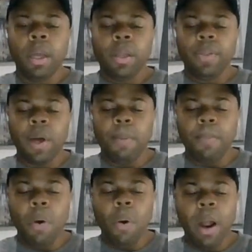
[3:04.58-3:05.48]
The
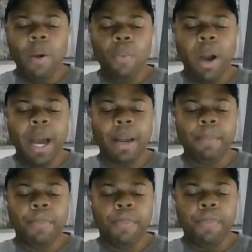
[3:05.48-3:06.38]
more
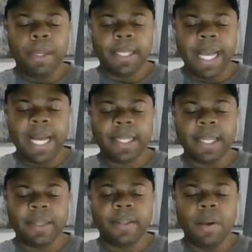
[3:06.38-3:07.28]
one
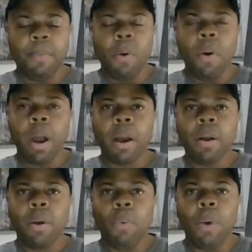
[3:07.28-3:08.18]
possesses, the
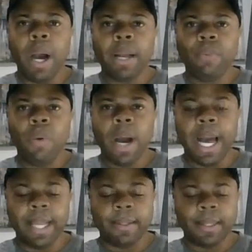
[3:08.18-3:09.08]
more one
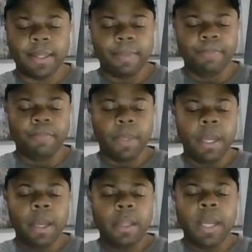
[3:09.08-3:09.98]
wants.
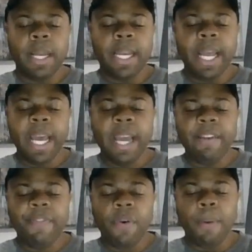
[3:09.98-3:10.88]
The
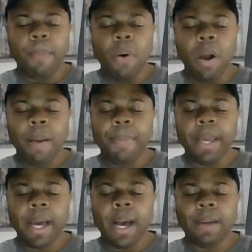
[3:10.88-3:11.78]
need for more
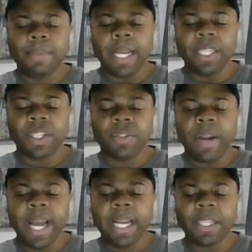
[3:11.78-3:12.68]
becomes a
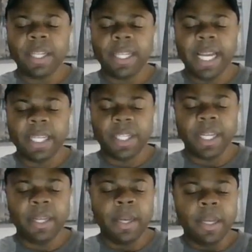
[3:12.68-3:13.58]
strange
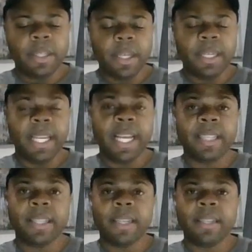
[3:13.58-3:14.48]
addiction to
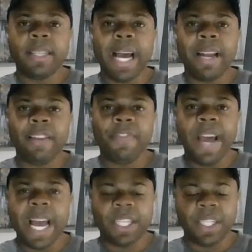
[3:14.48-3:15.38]

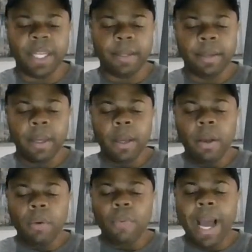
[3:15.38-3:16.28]
dissatisfaction
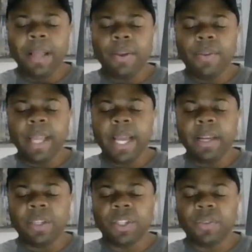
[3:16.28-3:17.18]
rather than
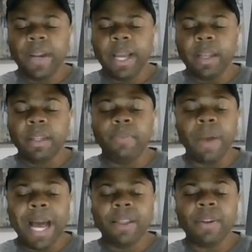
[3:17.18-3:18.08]
the strength
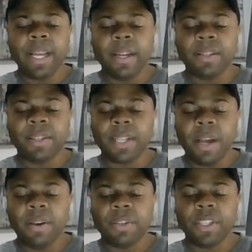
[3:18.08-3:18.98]
rather than the
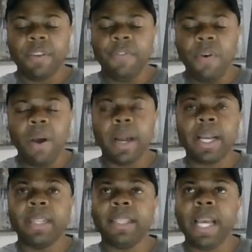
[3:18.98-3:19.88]
search for
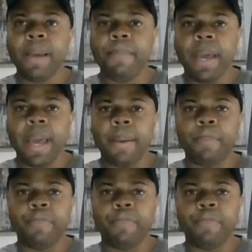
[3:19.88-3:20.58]
contentment.